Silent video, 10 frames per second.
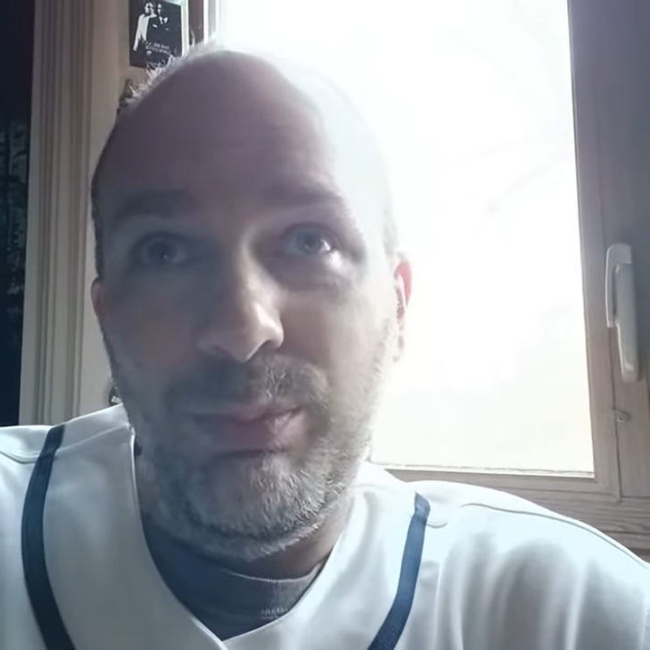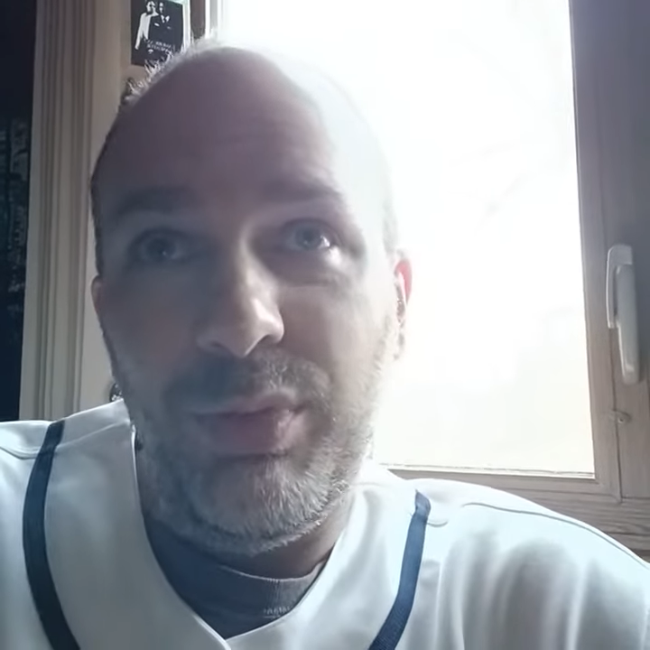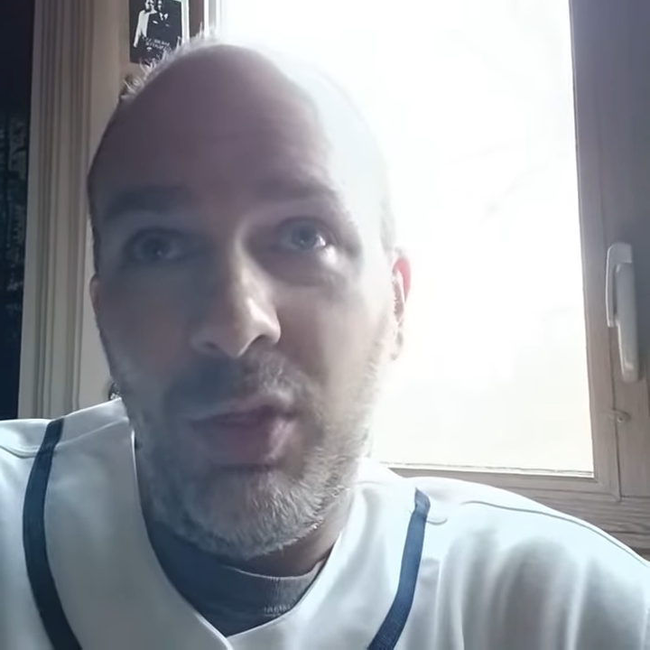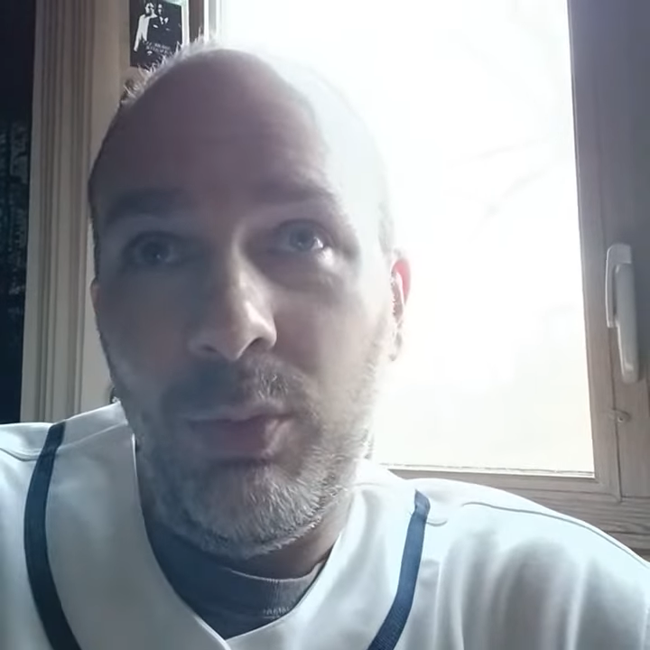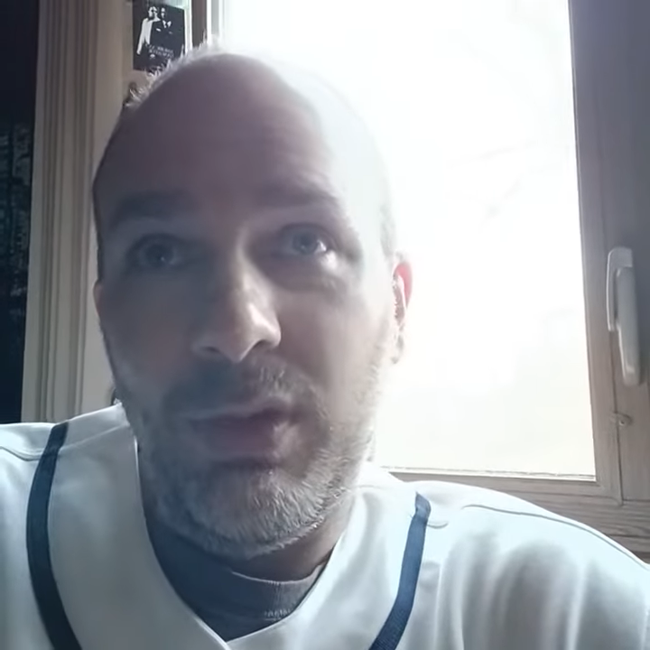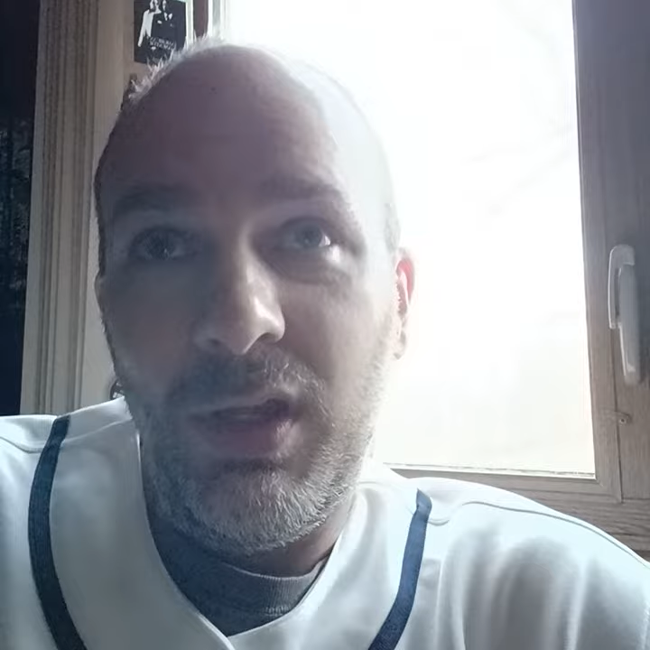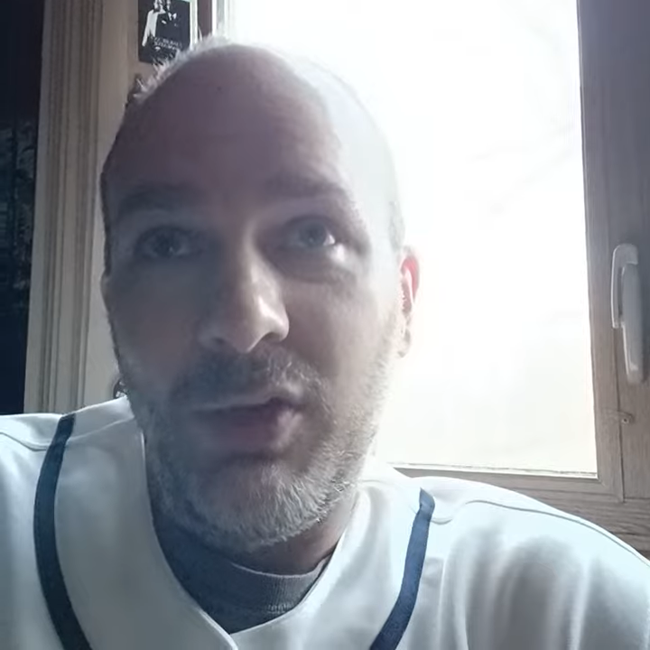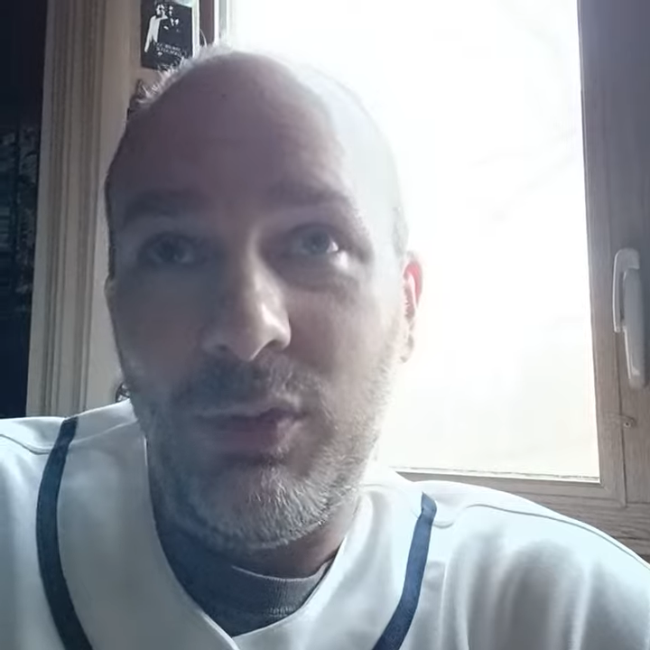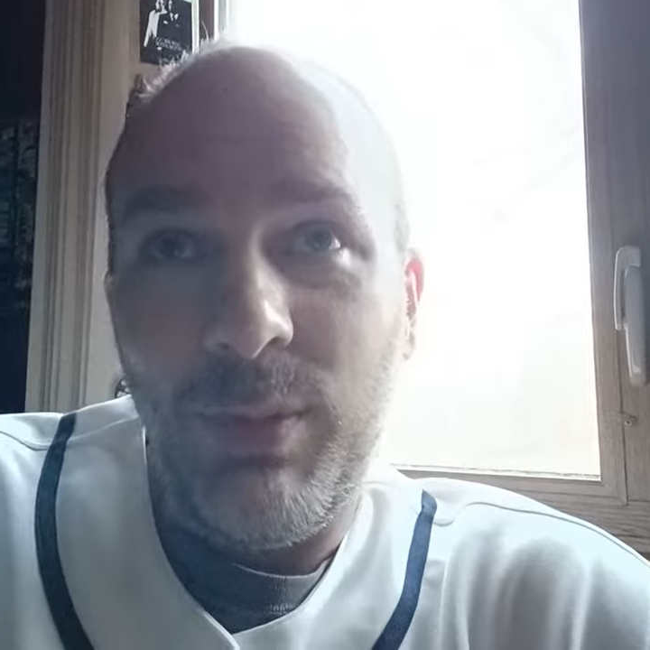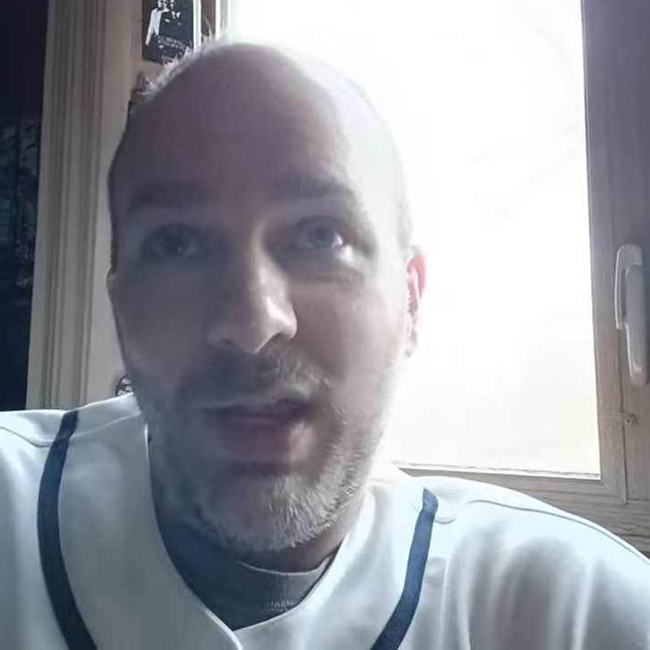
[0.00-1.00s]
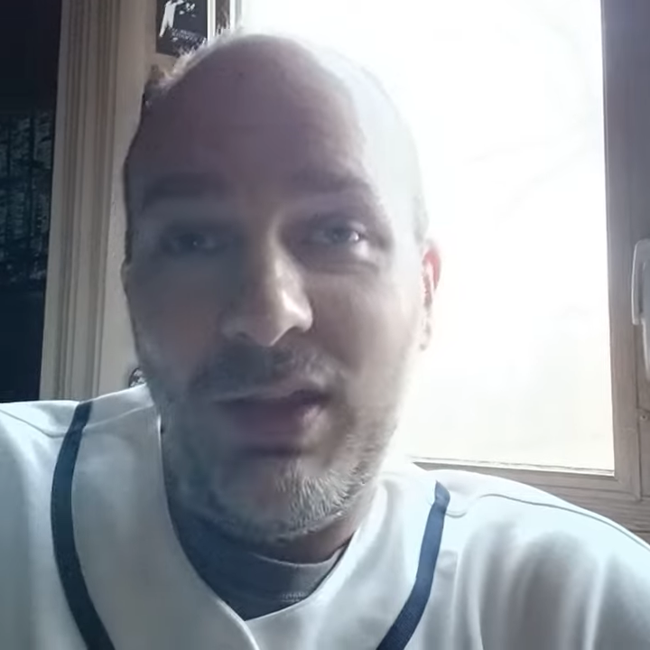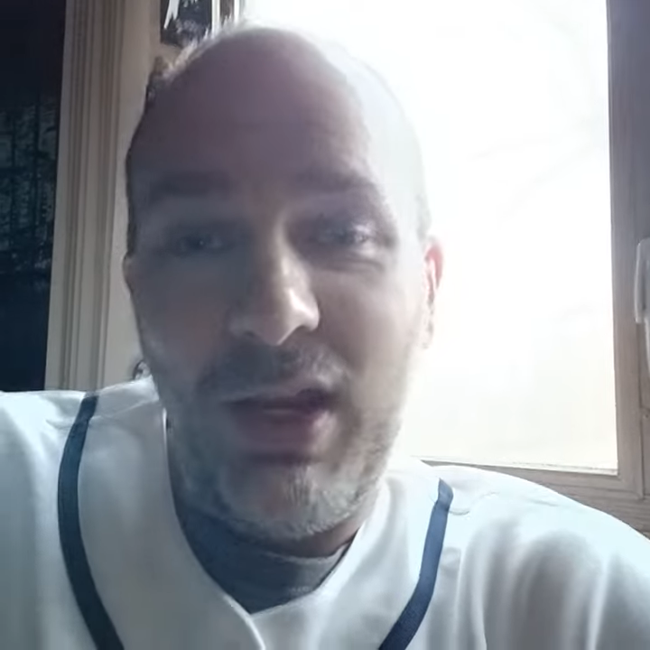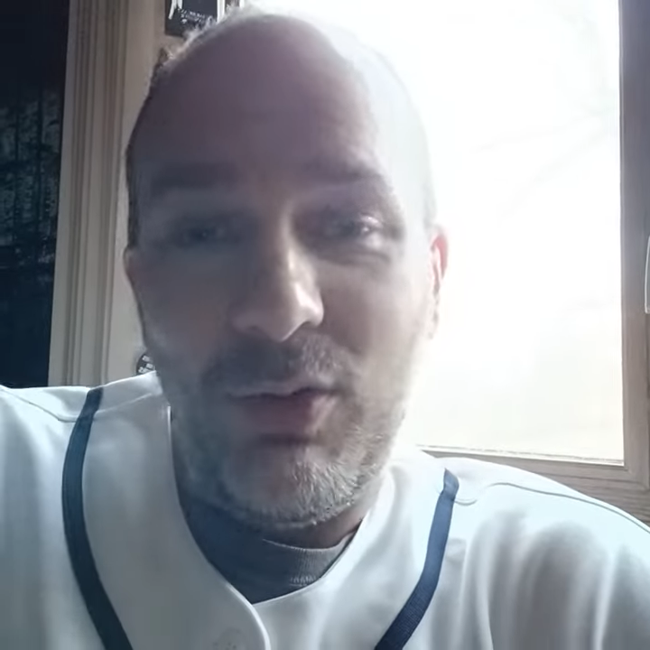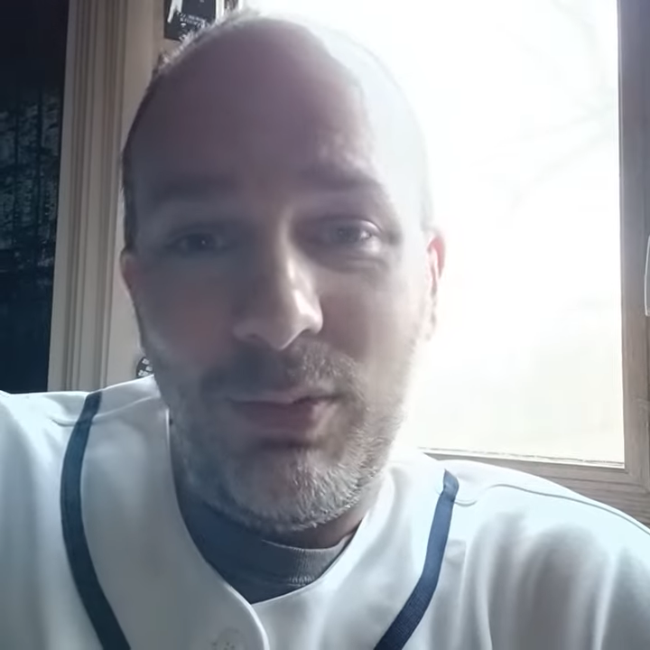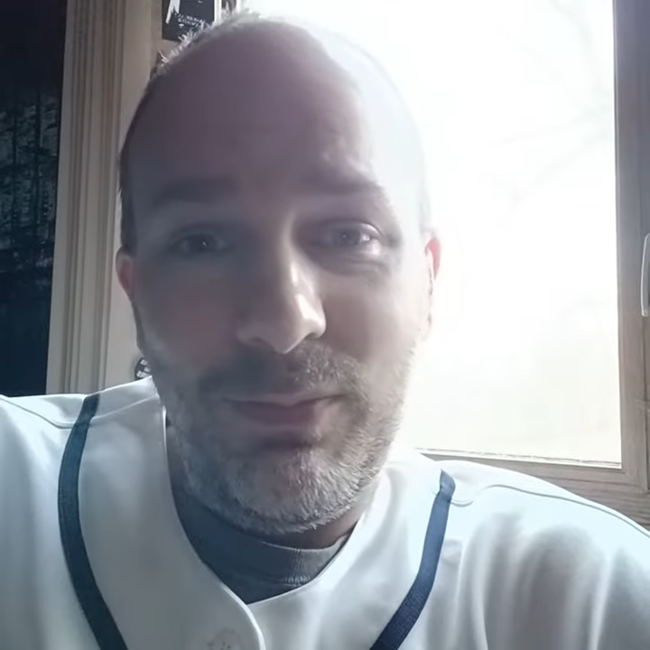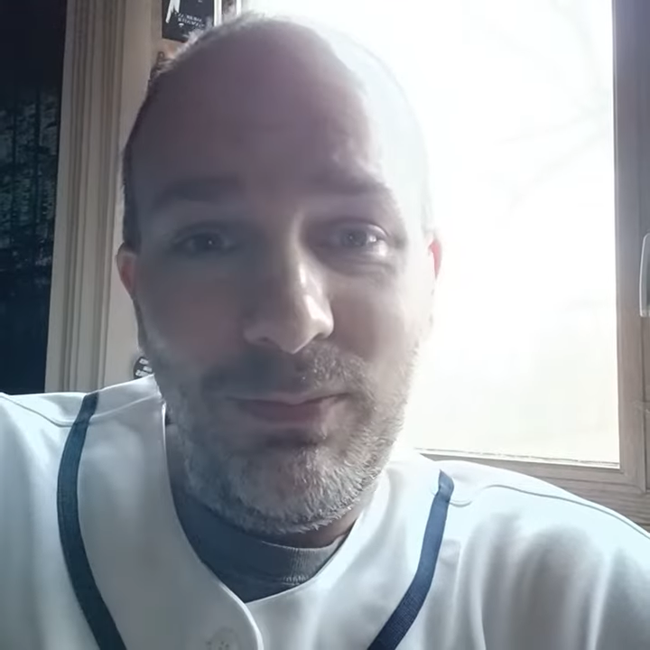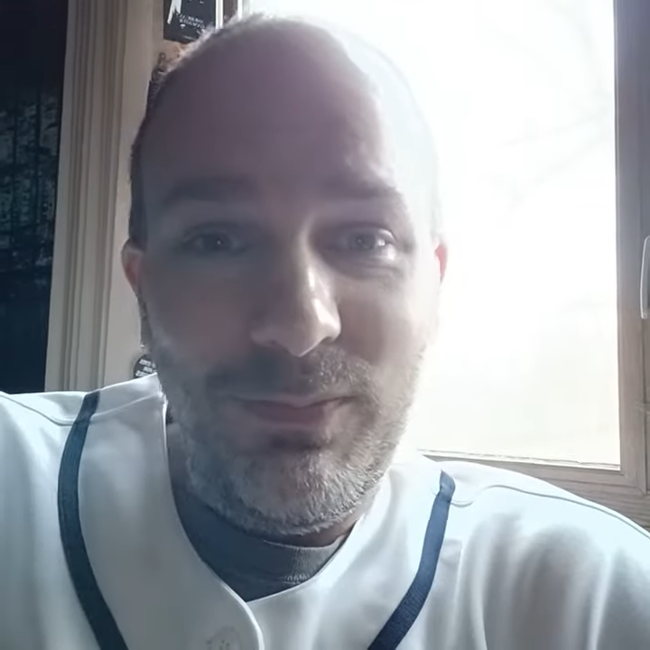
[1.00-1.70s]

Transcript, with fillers: blown hundred mile an hour